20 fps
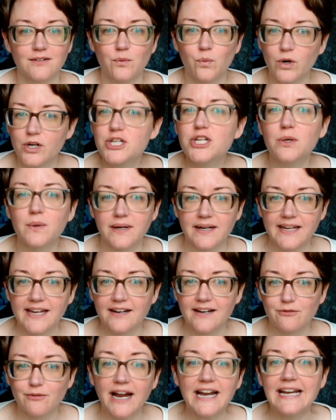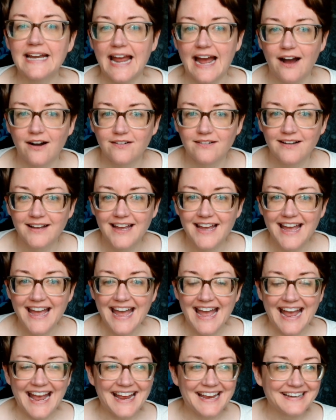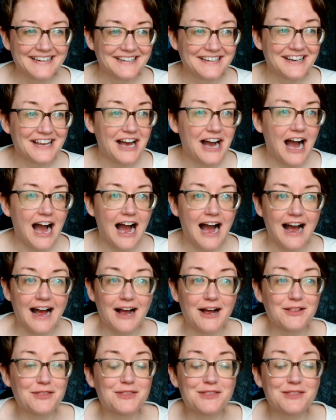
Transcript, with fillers: We're doing it right now. And I,